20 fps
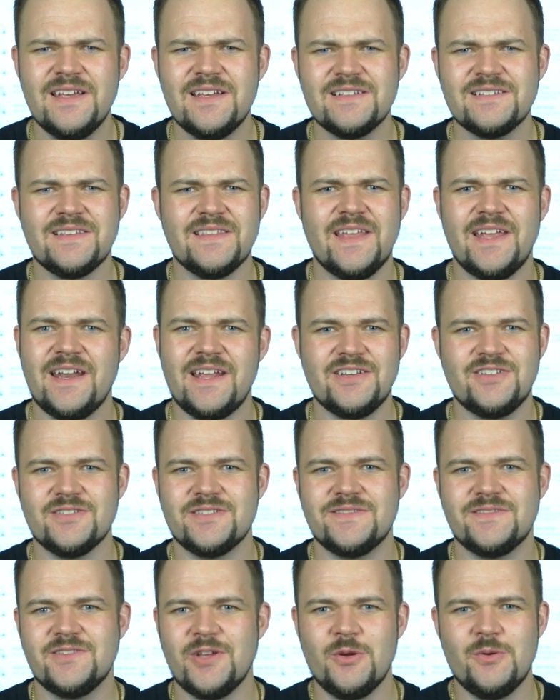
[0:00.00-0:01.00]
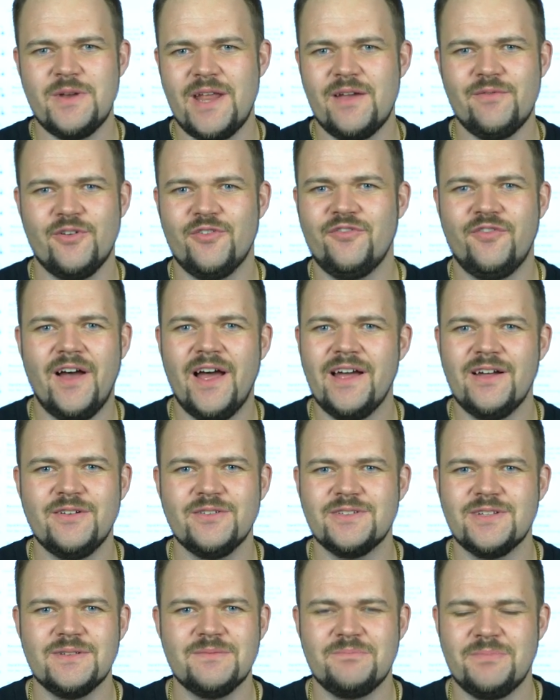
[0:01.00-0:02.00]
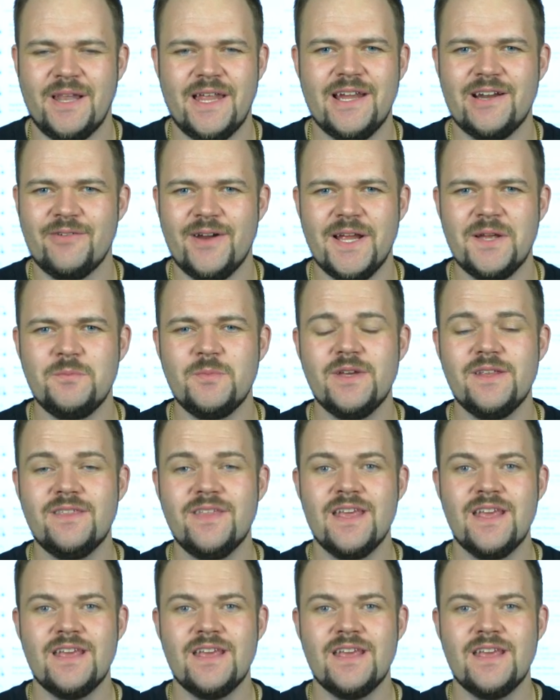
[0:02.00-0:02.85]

So then I just don't have a file to play around with.